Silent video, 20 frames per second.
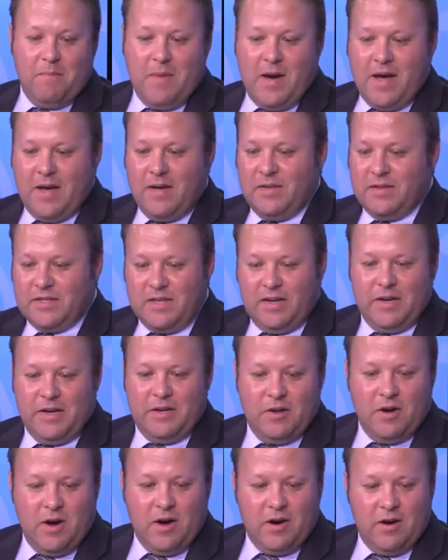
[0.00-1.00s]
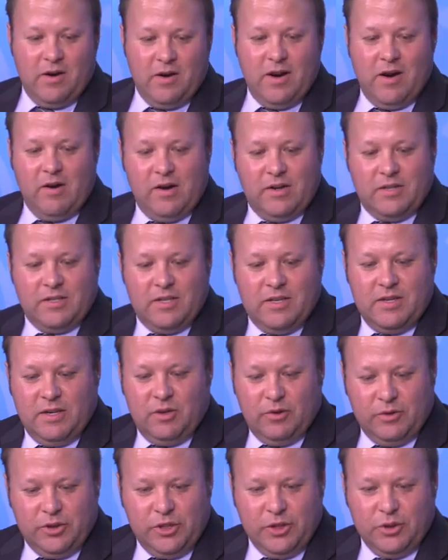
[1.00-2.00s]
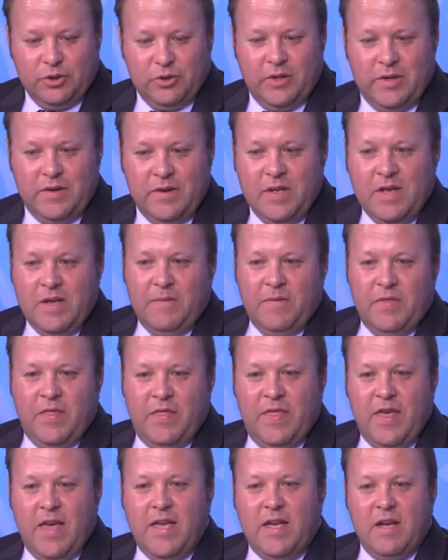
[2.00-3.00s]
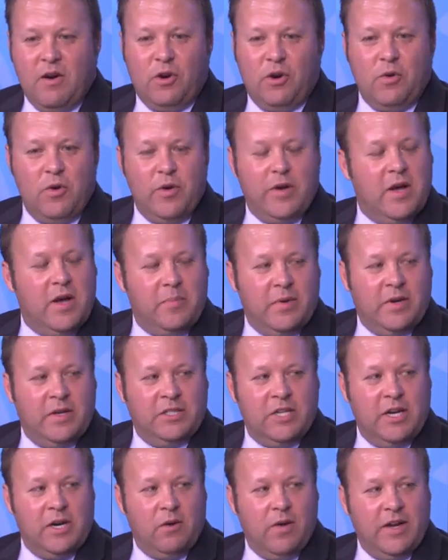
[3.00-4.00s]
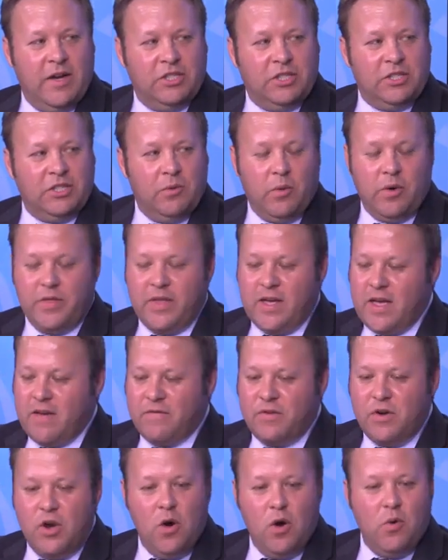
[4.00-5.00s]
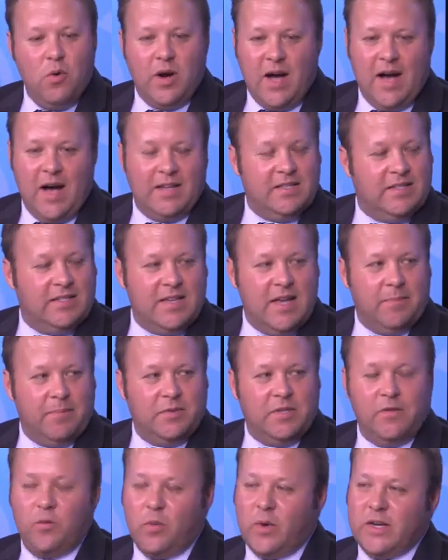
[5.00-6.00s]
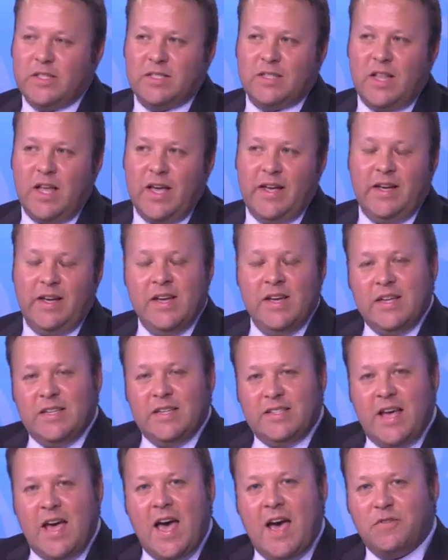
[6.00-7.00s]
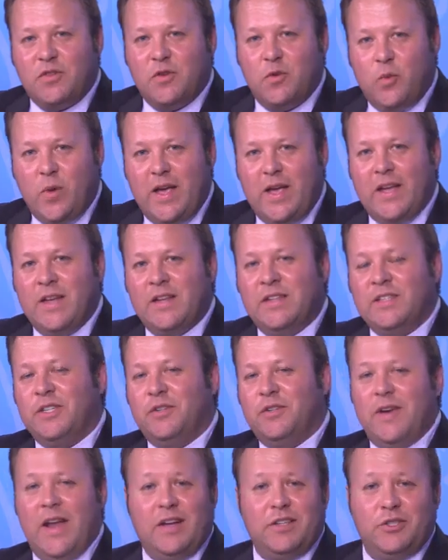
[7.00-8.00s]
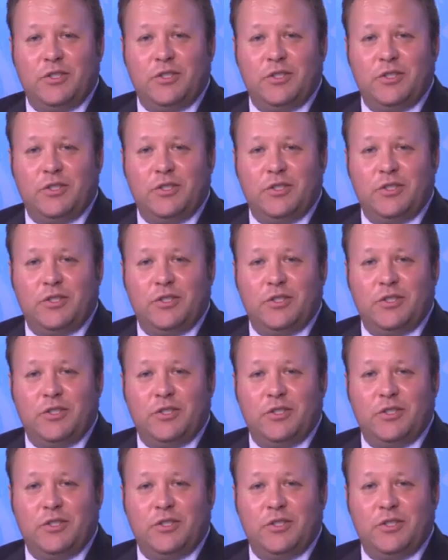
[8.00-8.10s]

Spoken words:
my son and daughter and Eric's own children, they are growing up in a generation where they have no concept of what it's like to have to wait until next